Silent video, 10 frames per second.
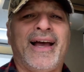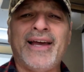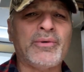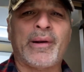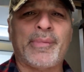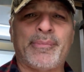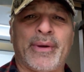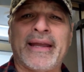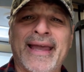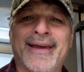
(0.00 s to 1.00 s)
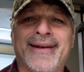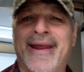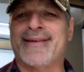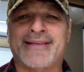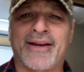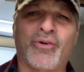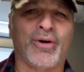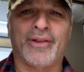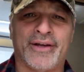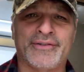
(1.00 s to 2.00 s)
I don't want to bump my head as I
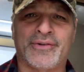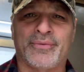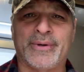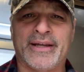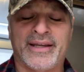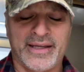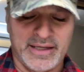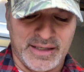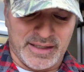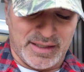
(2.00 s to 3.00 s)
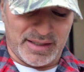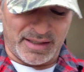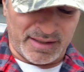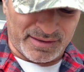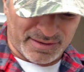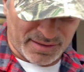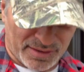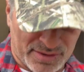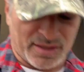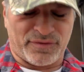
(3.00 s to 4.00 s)
crawl under the rig and
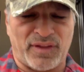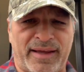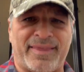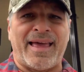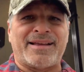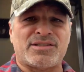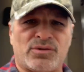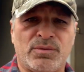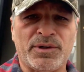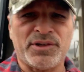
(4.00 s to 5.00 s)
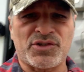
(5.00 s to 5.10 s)
stuff like that. So we're going to